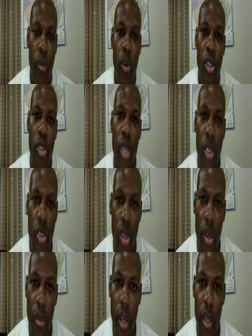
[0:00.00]
Once you get your
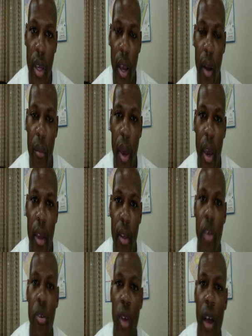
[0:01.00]
email account back,
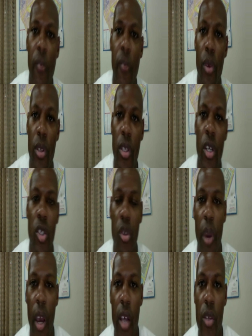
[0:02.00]
then you'll have to reset your
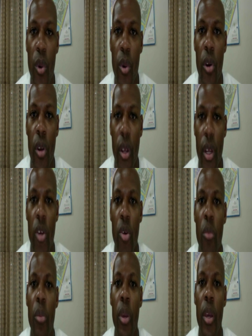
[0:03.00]
password and then you'll
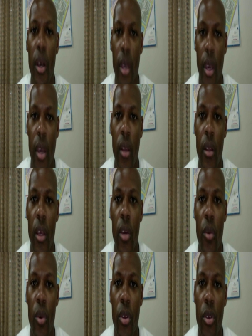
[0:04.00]
be again linked
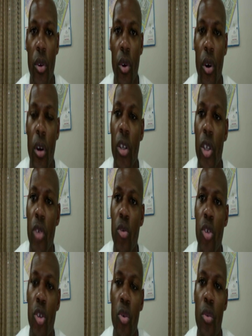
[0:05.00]
with your
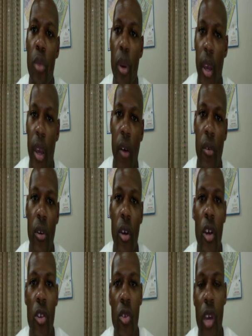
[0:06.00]
YouTube account.
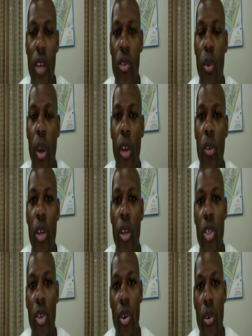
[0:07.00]
So that's the way you
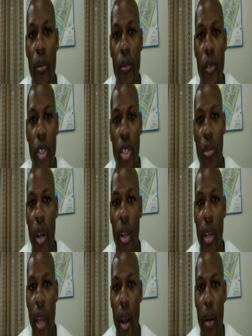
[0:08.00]
get your Gmail
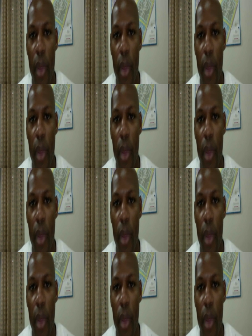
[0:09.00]
account